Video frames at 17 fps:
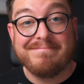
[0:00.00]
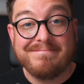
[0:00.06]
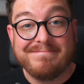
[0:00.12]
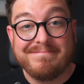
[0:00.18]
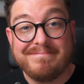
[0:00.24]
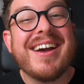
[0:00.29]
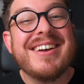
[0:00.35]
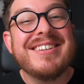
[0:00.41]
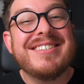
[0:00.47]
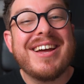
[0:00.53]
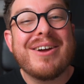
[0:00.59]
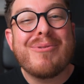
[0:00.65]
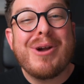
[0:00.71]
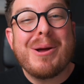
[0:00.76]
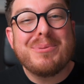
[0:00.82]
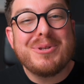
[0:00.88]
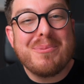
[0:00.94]
All right, guys, that
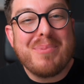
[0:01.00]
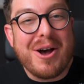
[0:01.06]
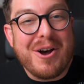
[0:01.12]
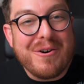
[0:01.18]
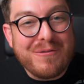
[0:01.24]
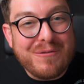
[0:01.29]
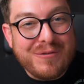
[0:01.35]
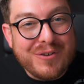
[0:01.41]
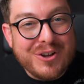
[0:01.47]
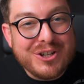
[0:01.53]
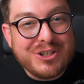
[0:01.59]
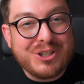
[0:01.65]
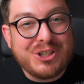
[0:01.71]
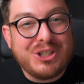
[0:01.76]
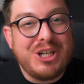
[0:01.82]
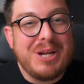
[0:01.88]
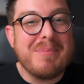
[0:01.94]
wraps up our first
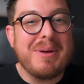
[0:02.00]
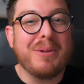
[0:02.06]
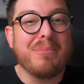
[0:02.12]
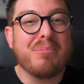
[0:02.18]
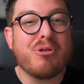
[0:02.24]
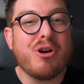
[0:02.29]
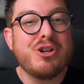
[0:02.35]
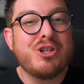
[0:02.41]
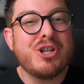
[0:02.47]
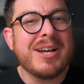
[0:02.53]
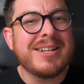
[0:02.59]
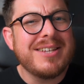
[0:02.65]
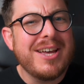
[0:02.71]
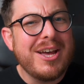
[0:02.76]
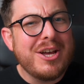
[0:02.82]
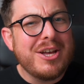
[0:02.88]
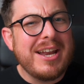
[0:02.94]
sheet metal project.